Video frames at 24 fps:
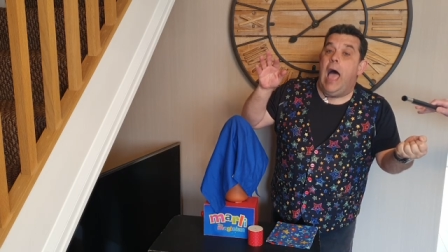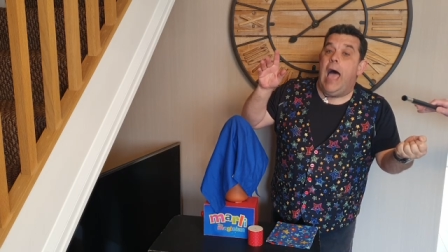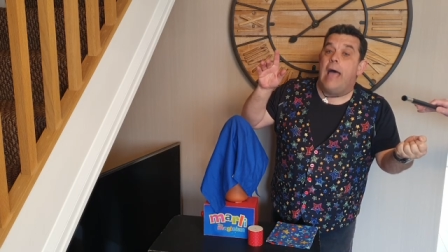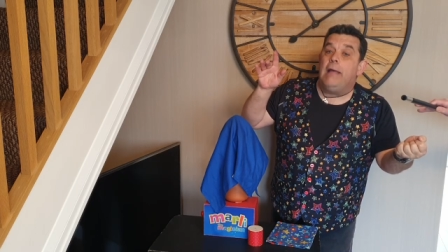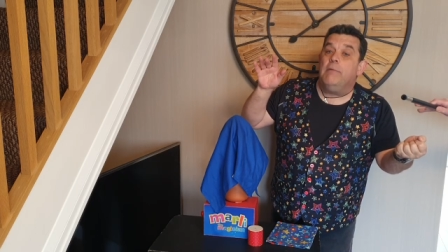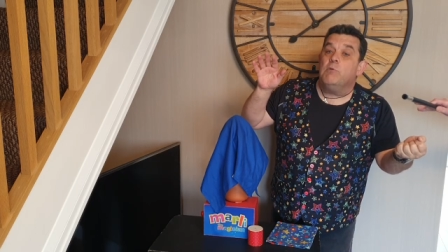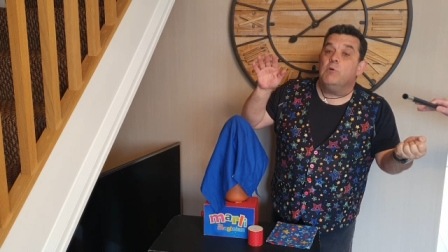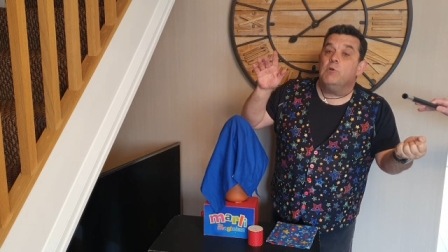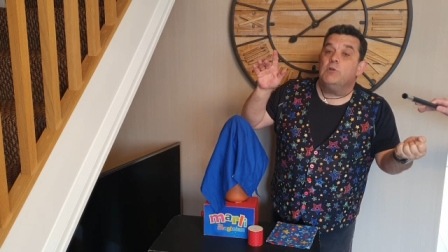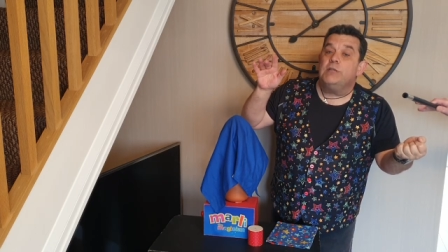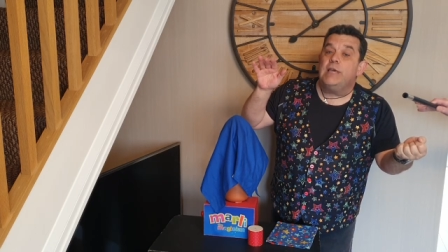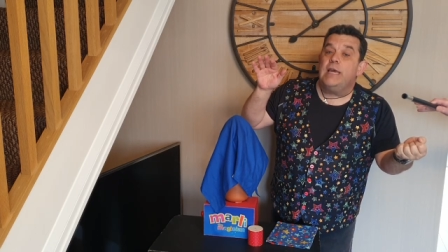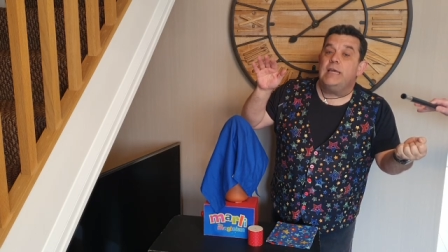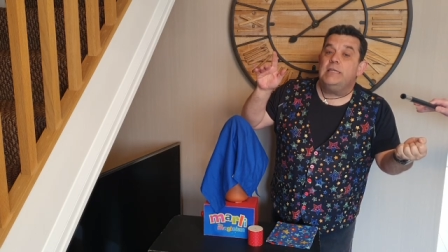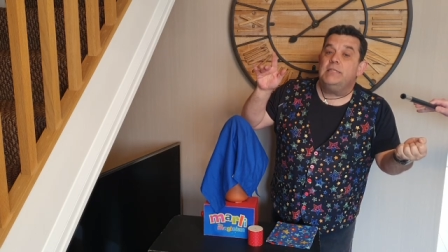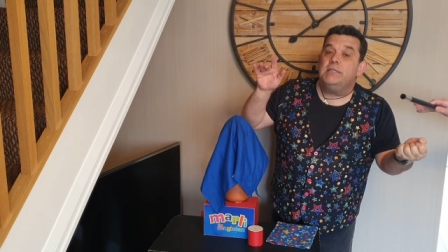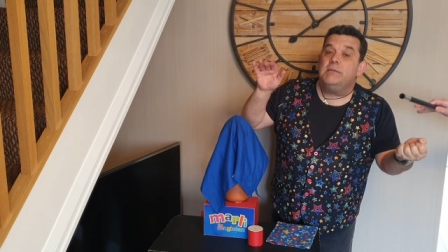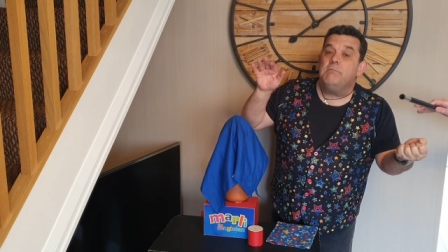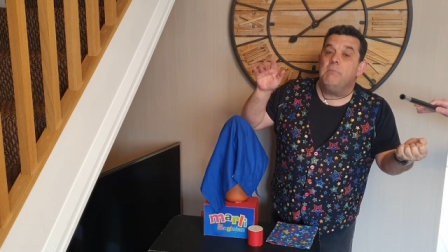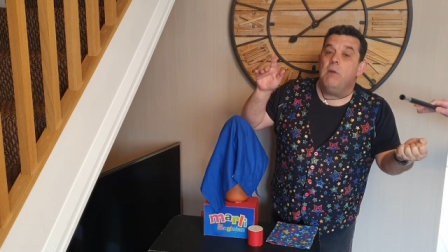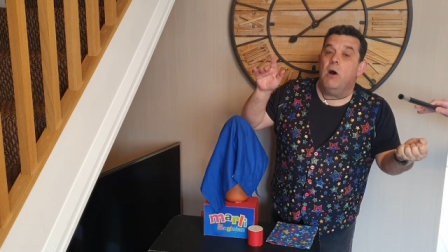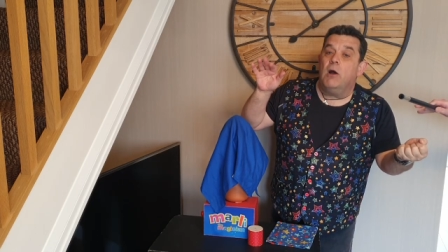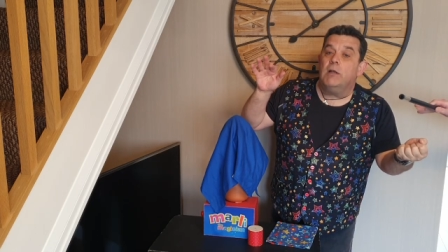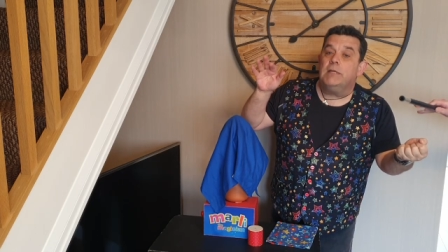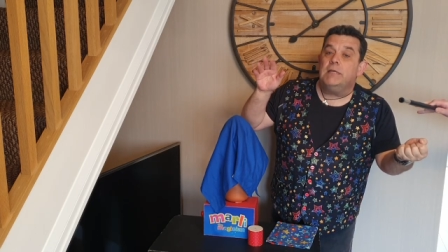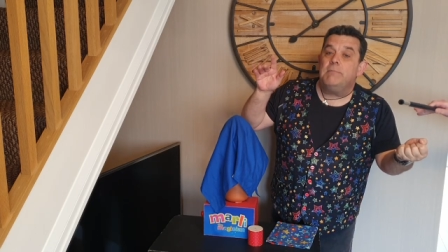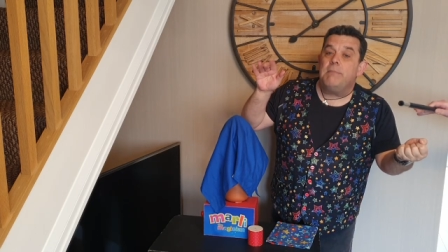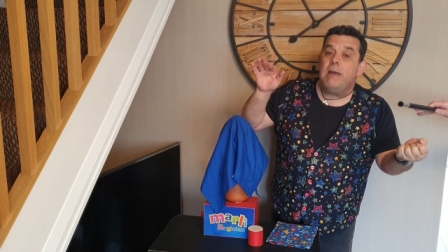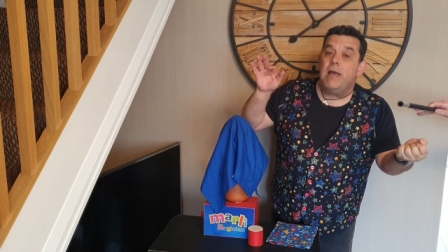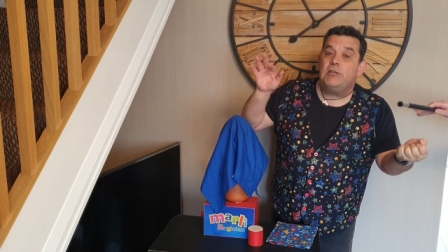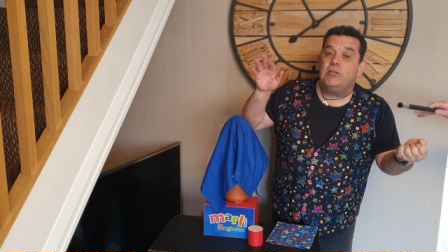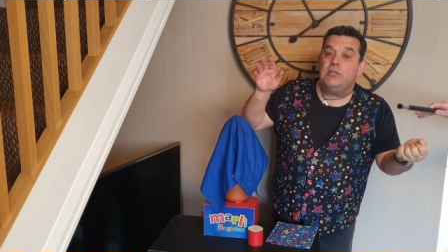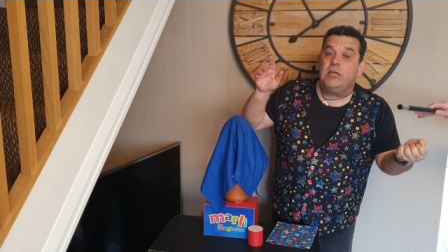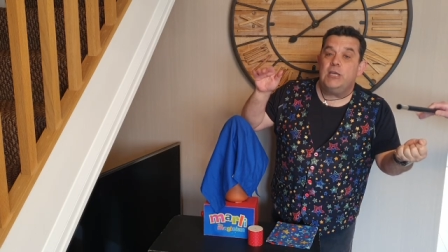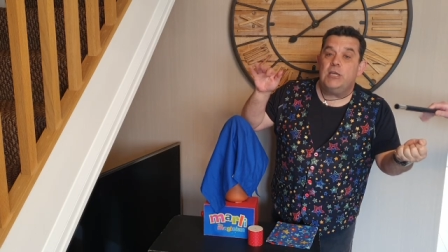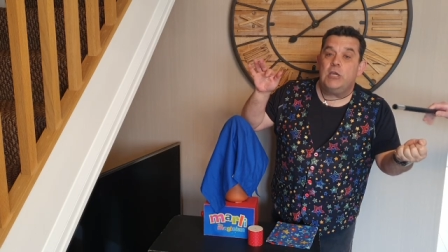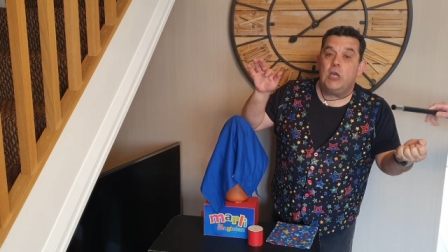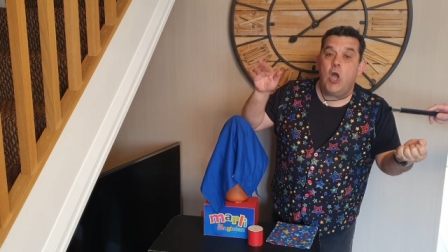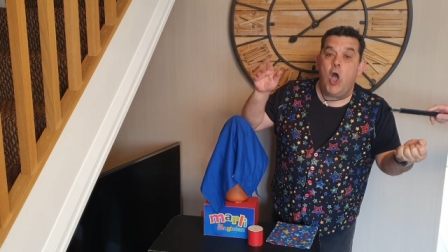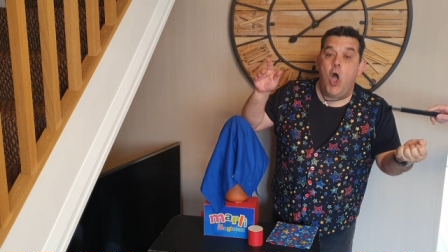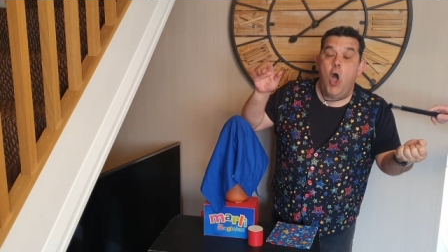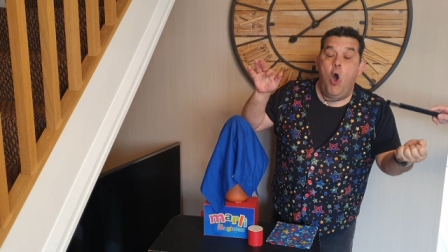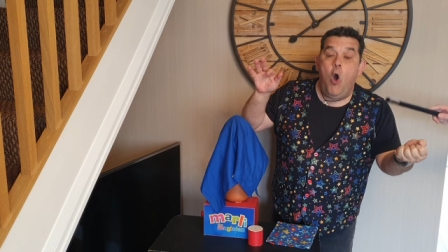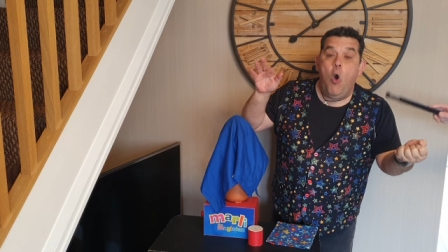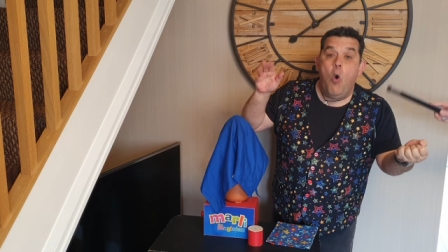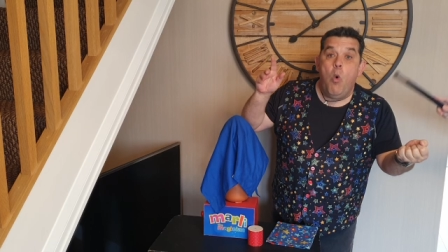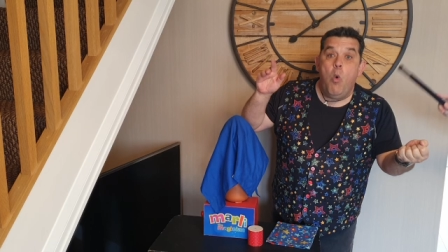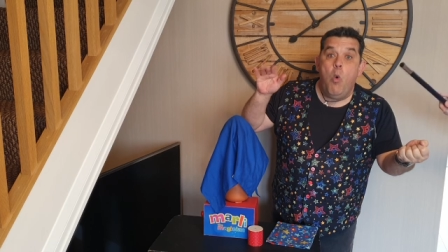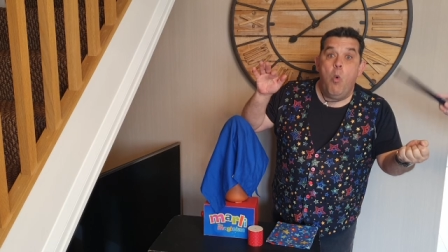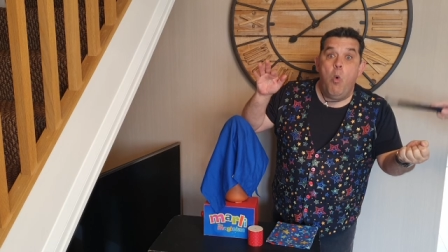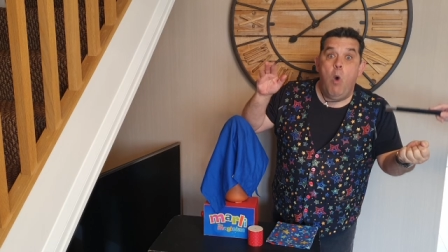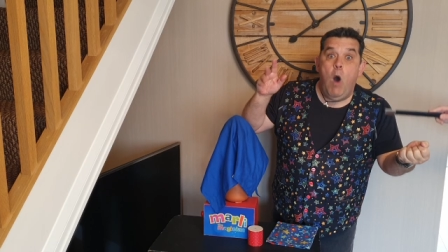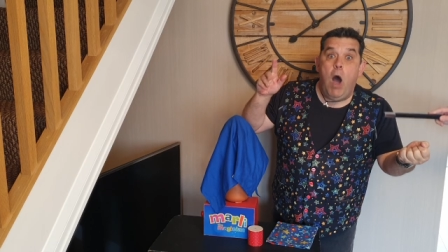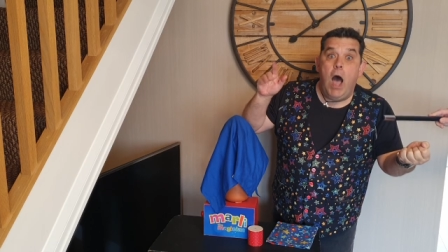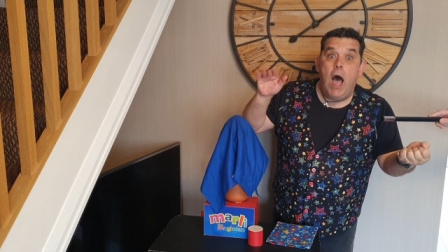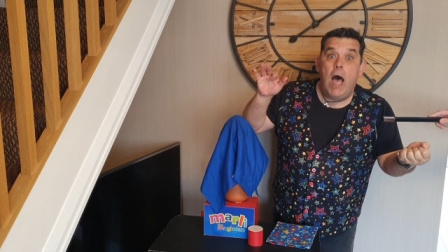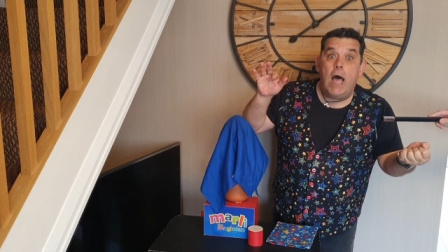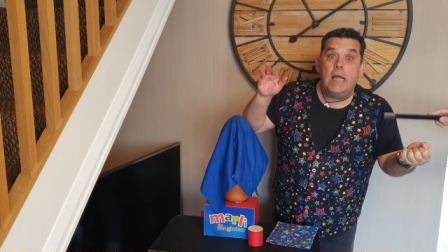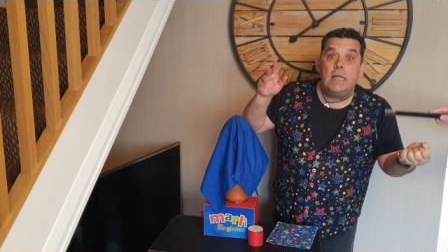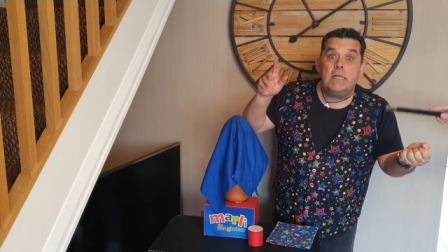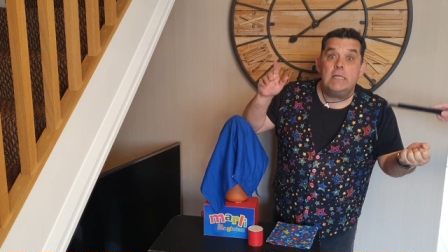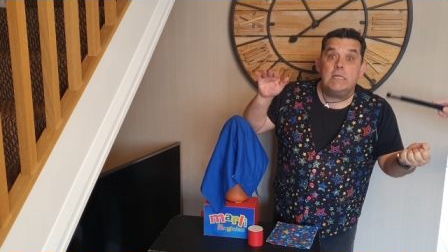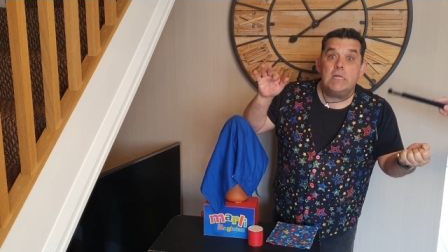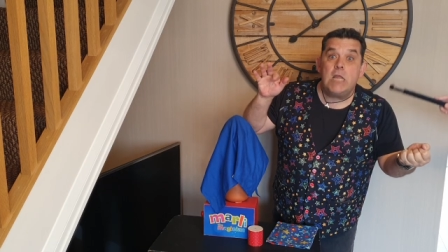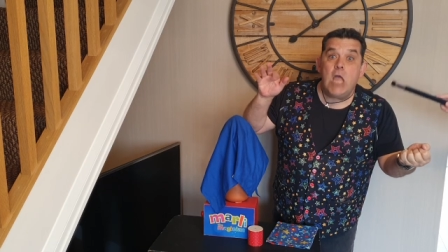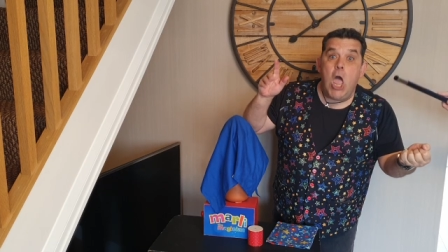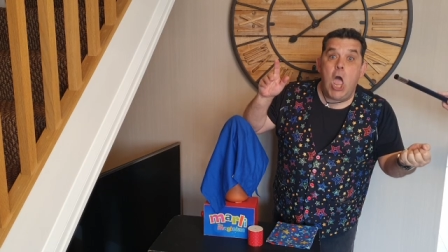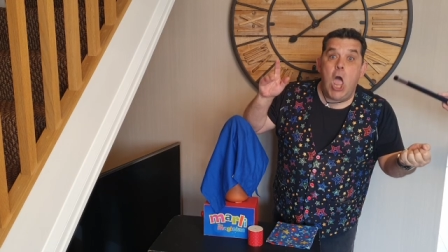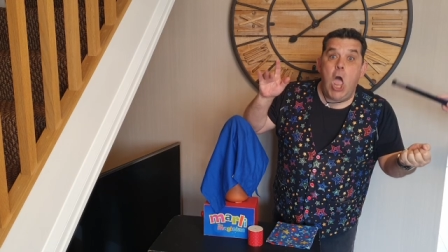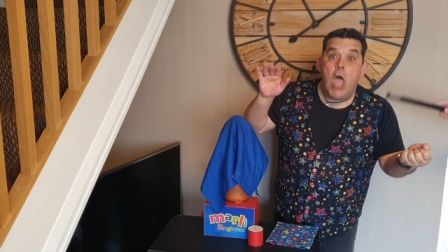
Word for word: and we'll say some Marli magic. One,